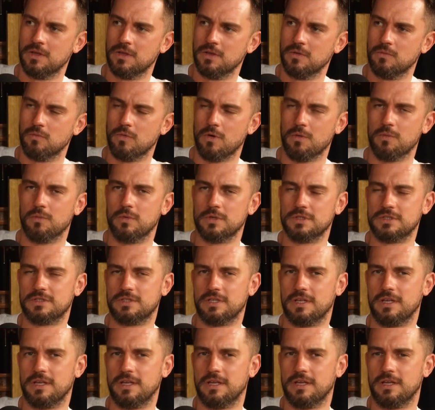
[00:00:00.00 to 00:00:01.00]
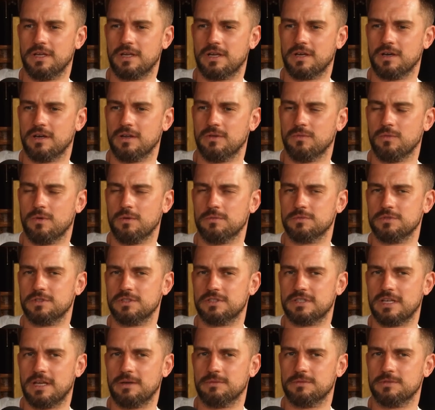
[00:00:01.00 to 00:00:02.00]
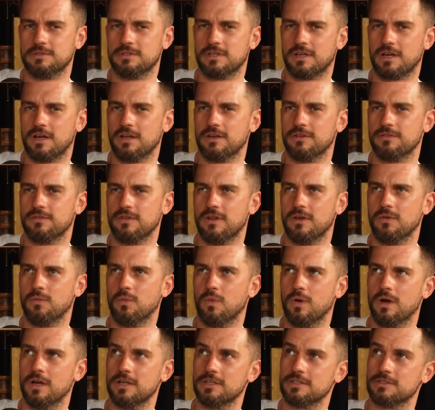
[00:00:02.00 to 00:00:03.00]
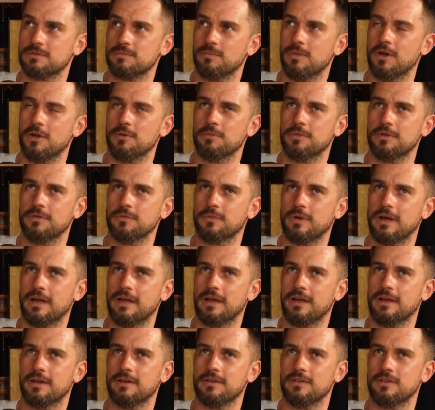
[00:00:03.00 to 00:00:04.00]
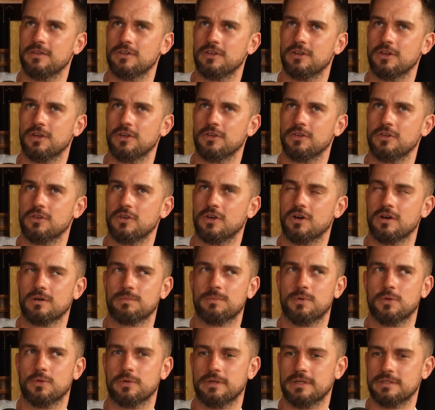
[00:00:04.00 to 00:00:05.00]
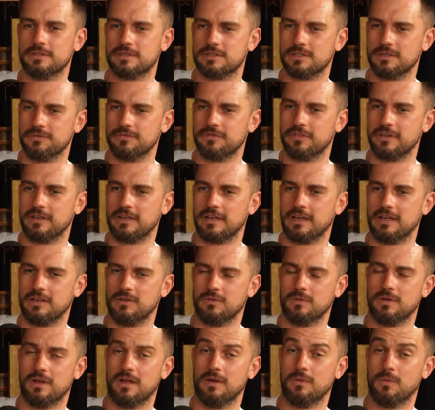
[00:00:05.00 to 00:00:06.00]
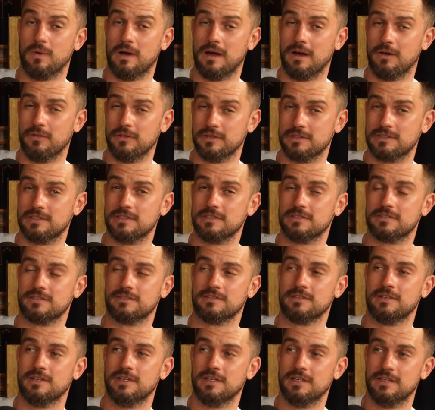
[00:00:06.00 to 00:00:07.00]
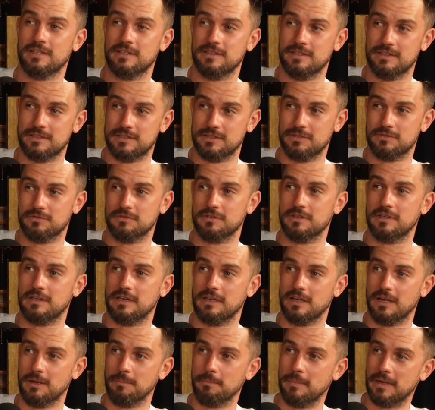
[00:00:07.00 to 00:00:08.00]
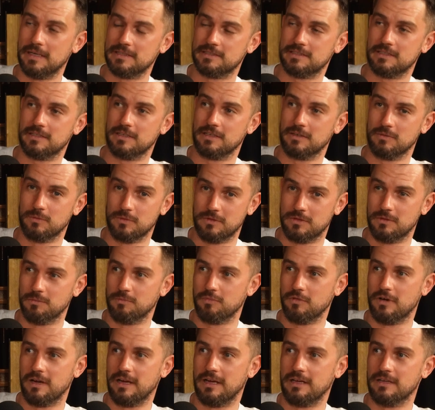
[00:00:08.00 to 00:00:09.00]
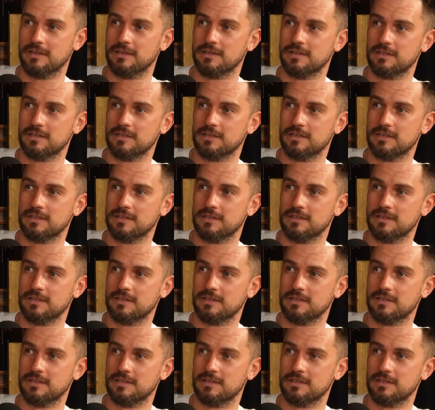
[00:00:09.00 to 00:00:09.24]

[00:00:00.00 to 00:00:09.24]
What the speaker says: What was what would you say was the kind of like worst moment where you got pulled into something and you were like, wow, this is really like messing with the brain?